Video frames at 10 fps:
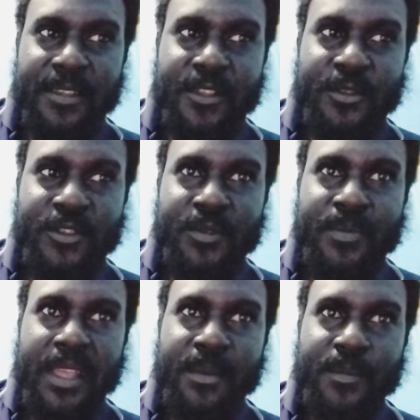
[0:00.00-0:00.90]
YouTube
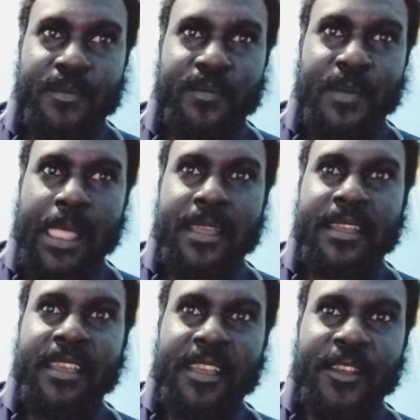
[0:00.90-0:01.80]
and
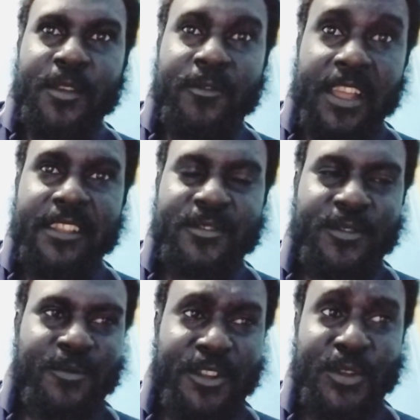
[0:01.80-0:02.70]

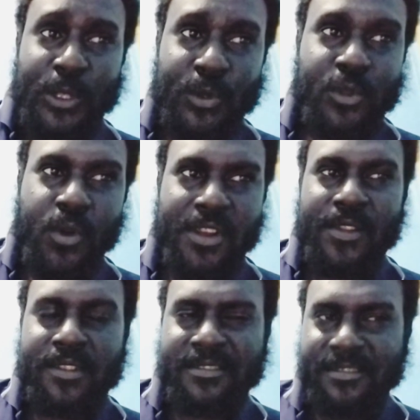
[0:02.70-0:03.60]
financial video
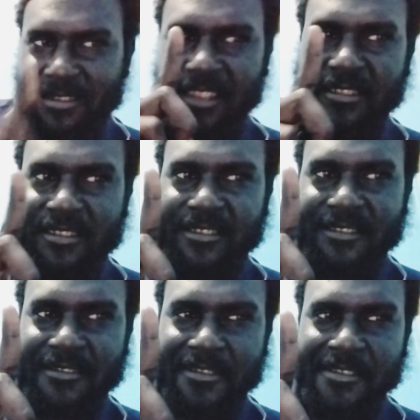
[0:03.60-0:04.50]
tutorials. Yes,
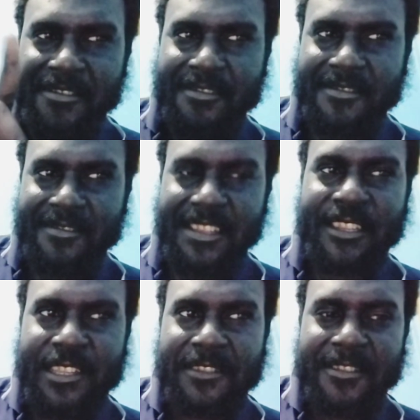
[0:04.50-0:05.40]

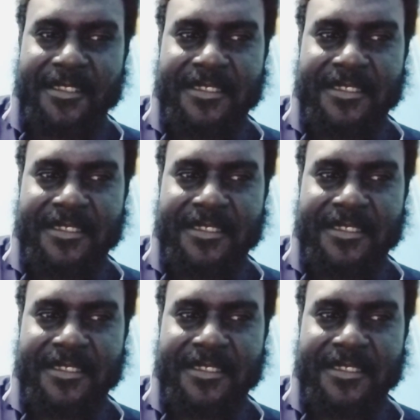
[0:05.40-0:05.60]
that's it.